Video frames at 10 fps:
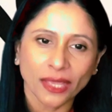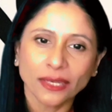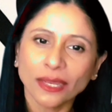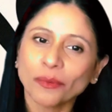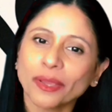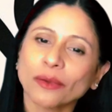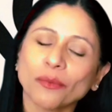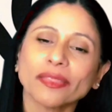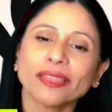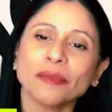Knowing
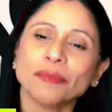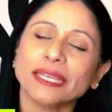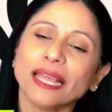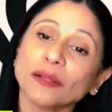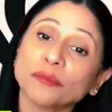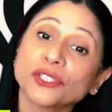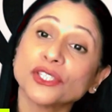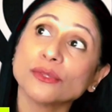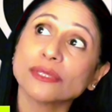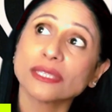what they mean helps
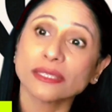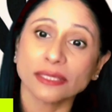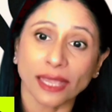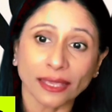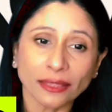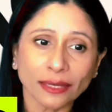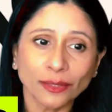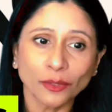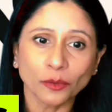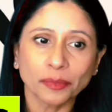you stay in the
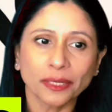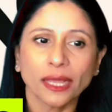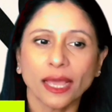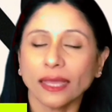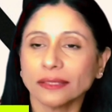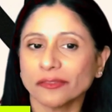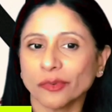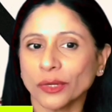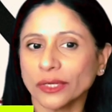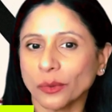loop and
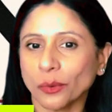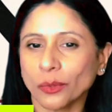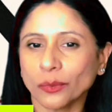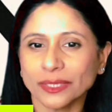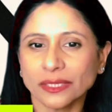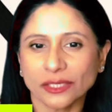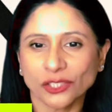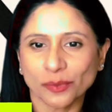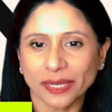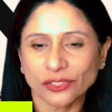avoid awkward
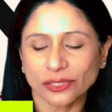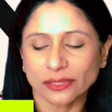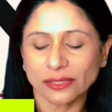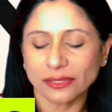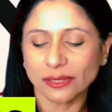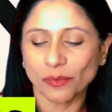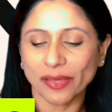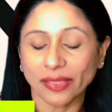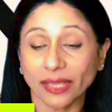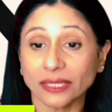situations. So
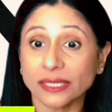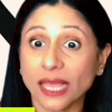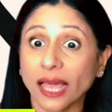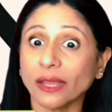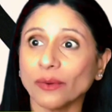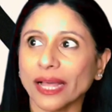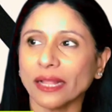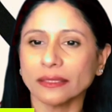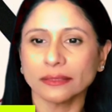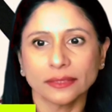whether it's
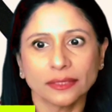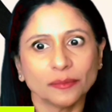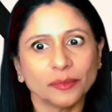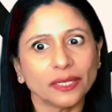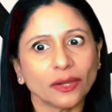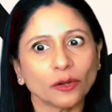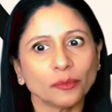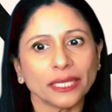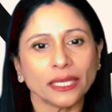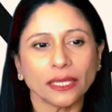LOL,
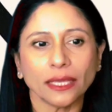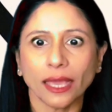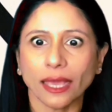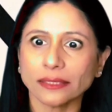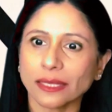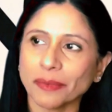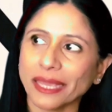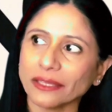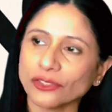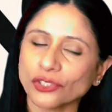BRB,
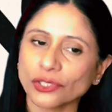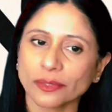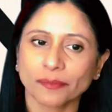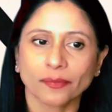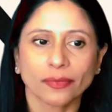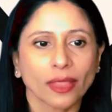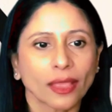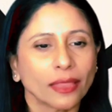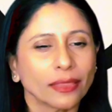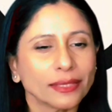SMH,
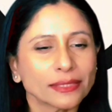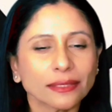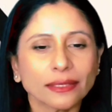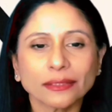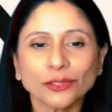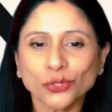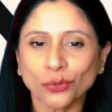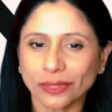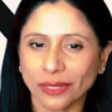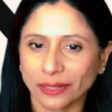these little
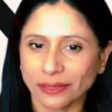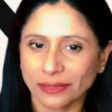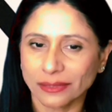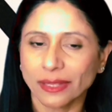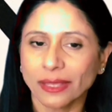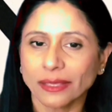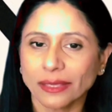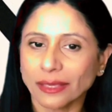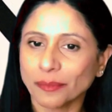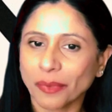shortcuts
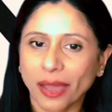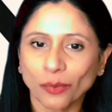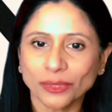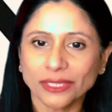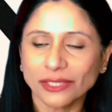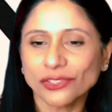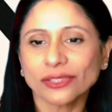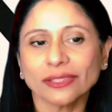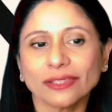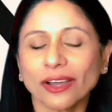keep our
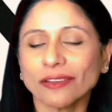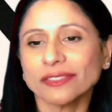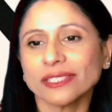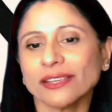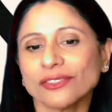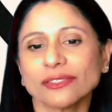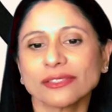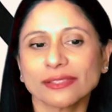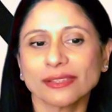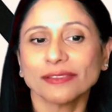digital
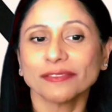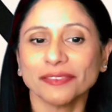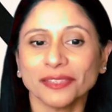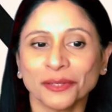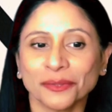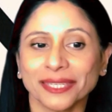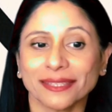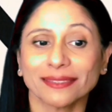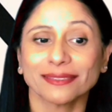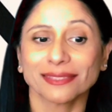conversations
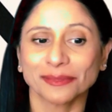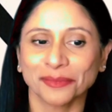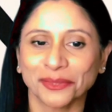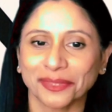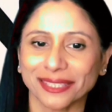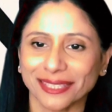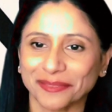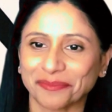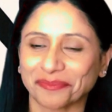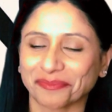flowing smoothly.